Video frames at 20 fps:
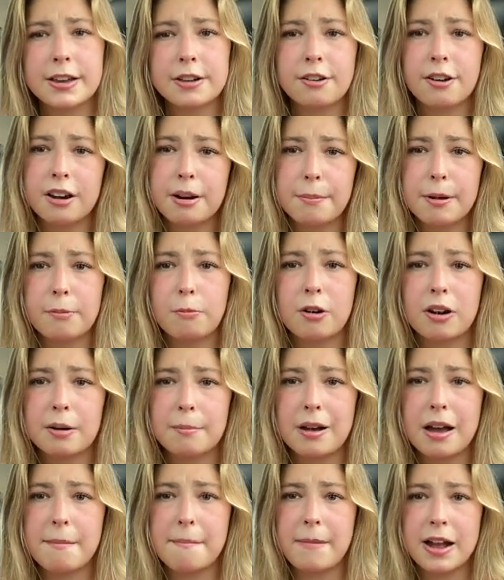It could have been one
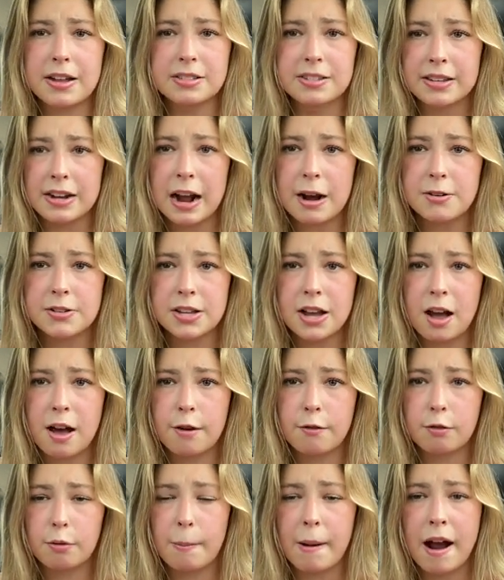of my meds that I was
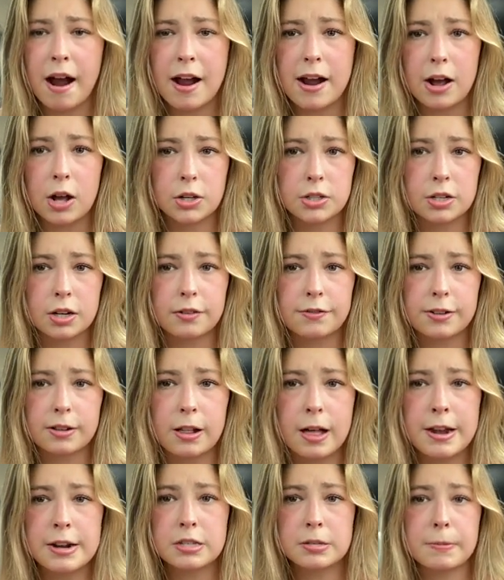on for my ulcerative
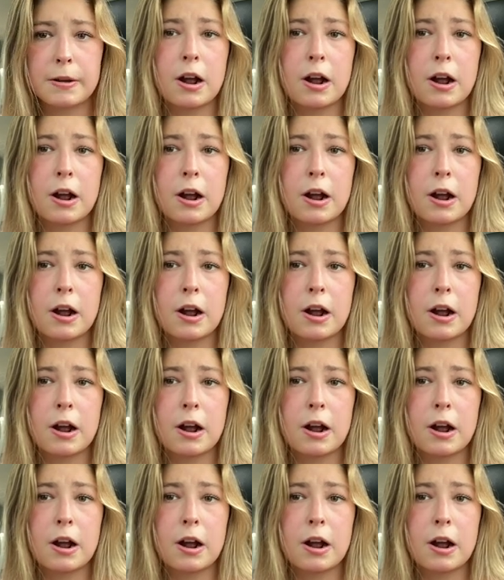colitis,